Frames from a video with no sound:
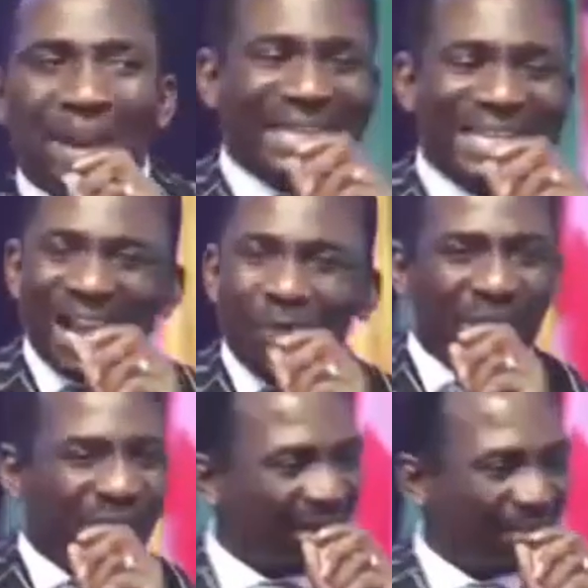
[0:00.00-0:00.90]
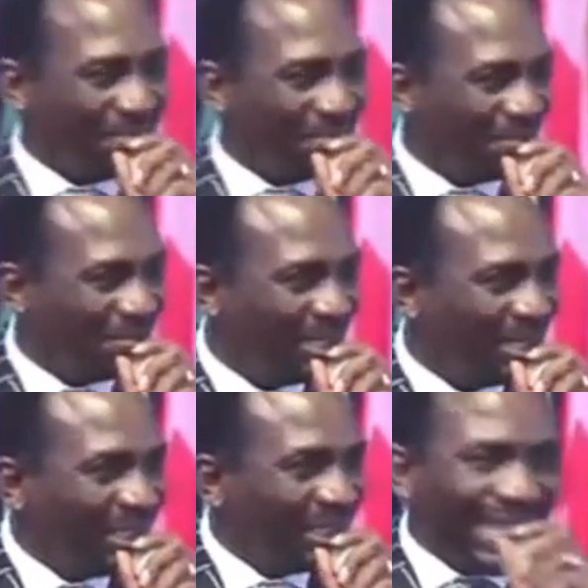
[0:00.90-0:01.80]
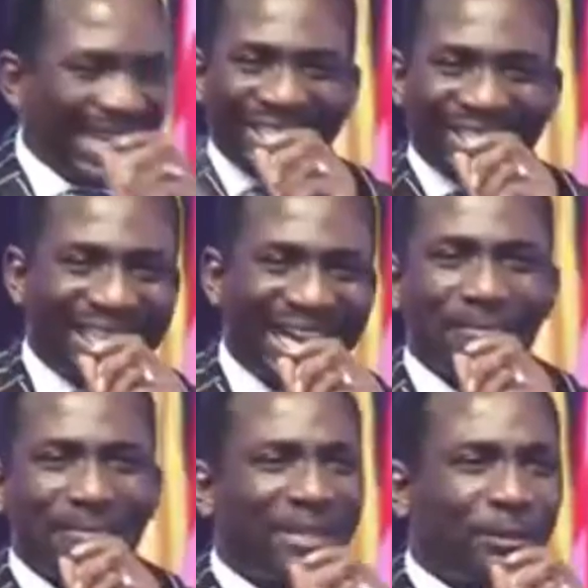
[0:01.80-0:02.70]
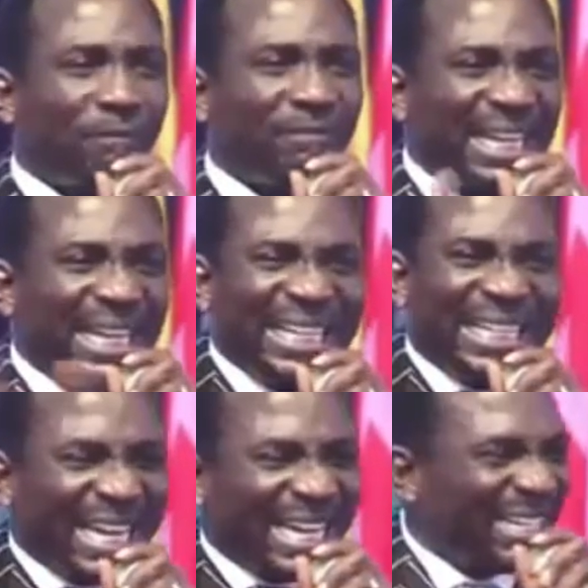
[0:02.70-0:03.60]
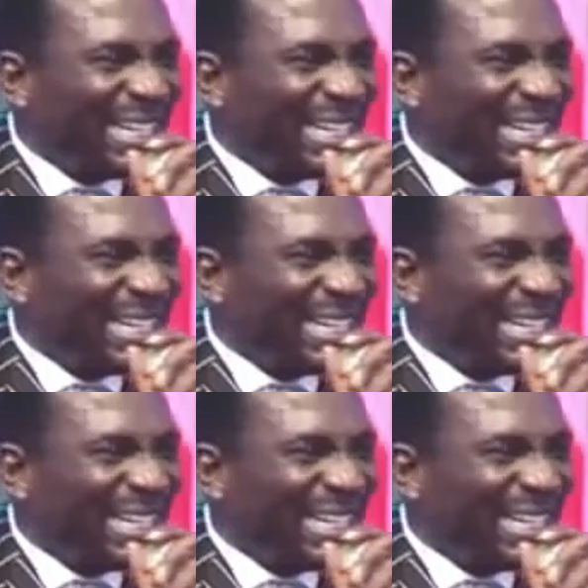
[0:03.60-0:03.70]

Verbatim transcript: partner with him. The assignment of the Eden